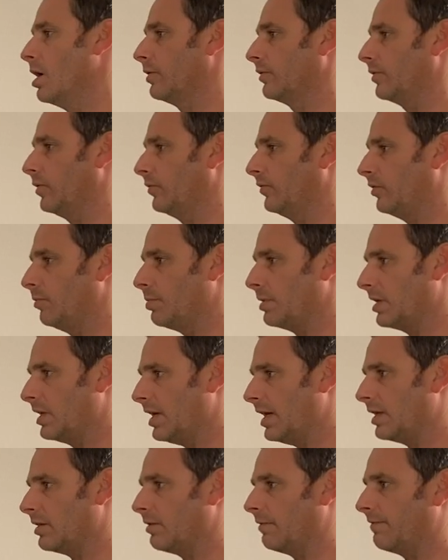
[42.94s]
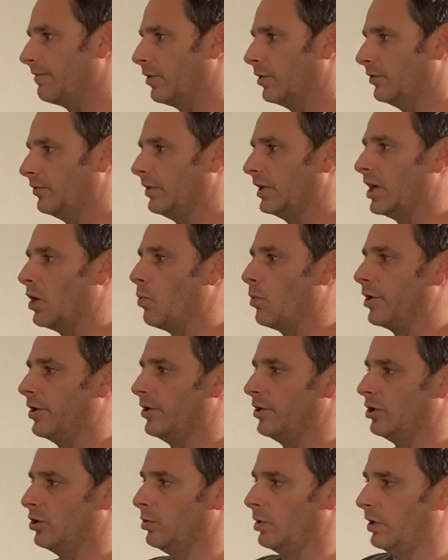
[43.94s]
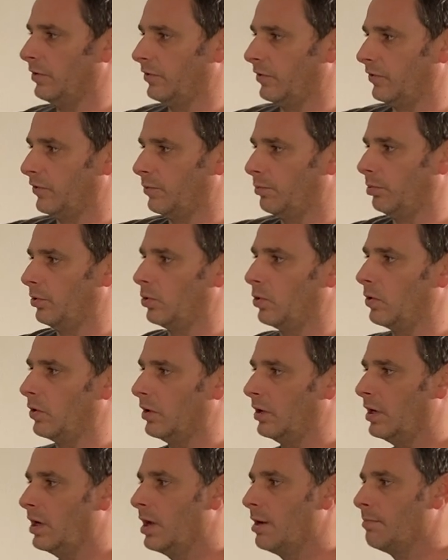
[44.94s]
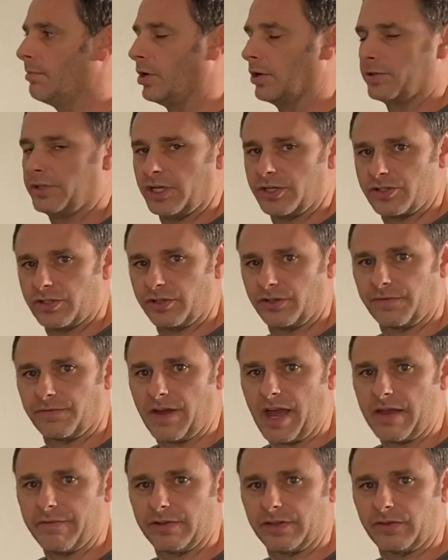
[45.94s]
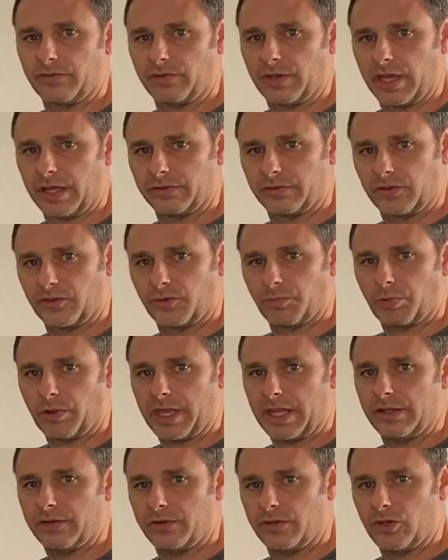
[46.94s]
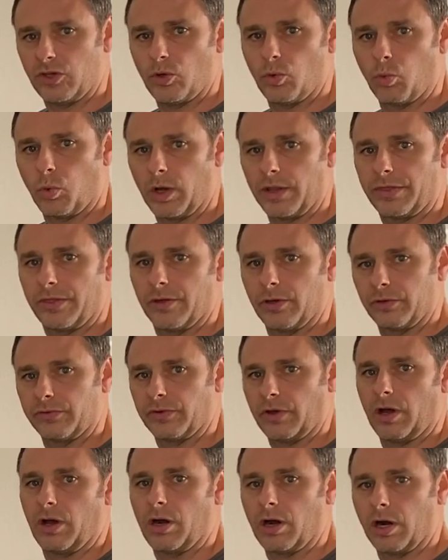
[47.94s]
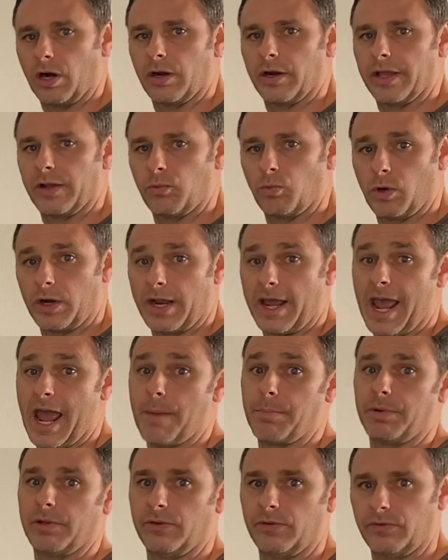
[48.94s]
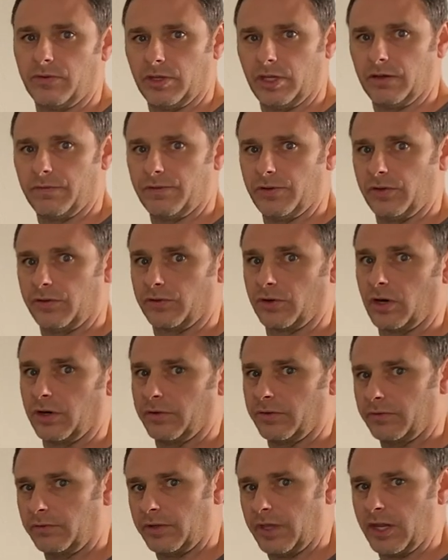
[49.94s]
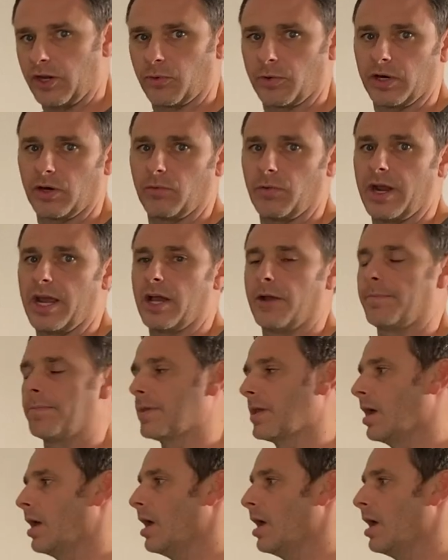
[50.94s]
So to begin, the first thing I want to do is explore partitions 5 and 6, explain to you what those are and what happens if you start tinkering around,